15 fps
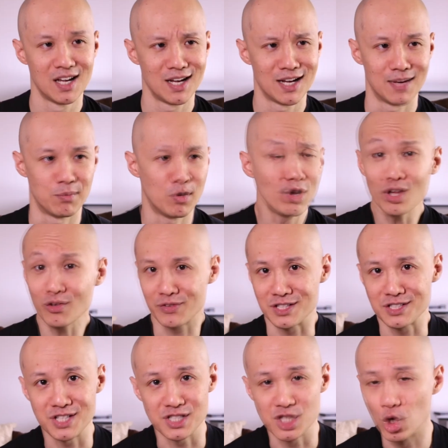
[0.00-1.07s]
All of this
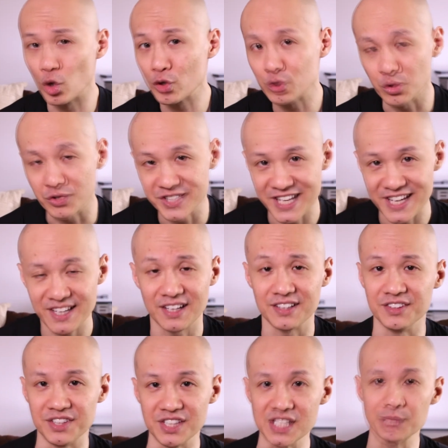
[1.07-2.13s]
is going to take
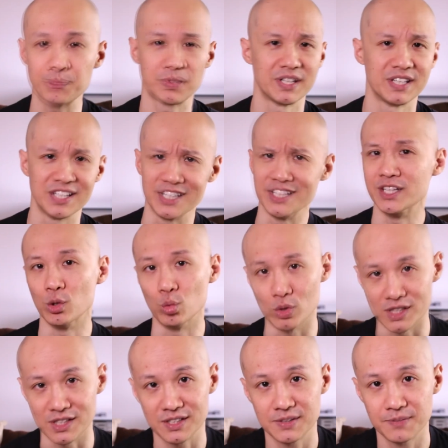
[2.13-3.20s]
deep inner work,
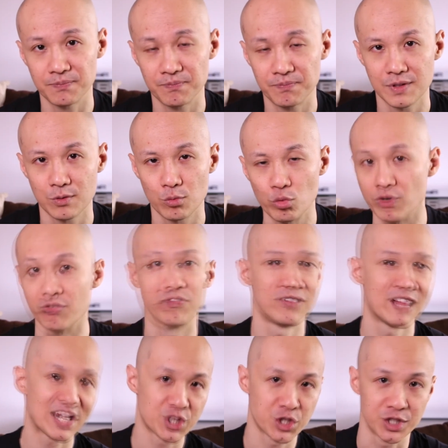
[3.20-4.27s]

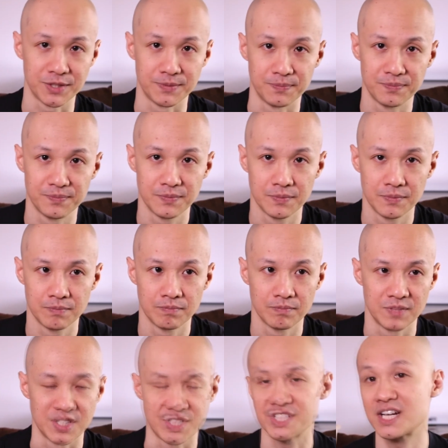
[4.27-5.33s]
reflection,
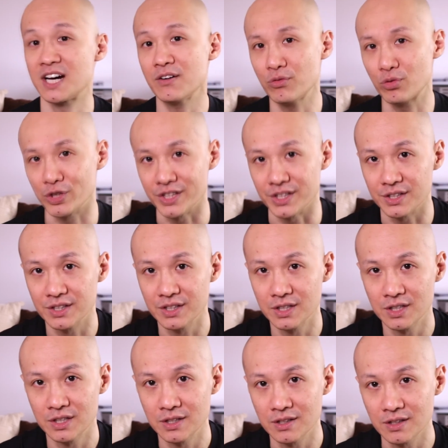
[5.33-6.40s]
discovery,
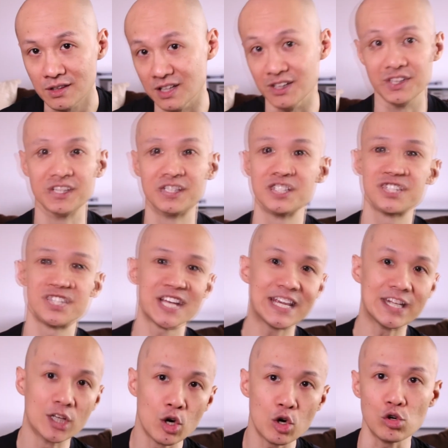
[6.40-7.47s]
learning to say
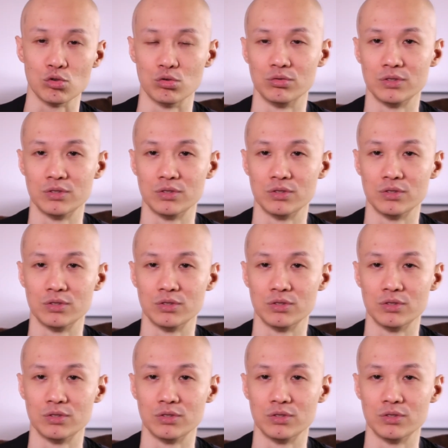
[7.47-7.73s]
no,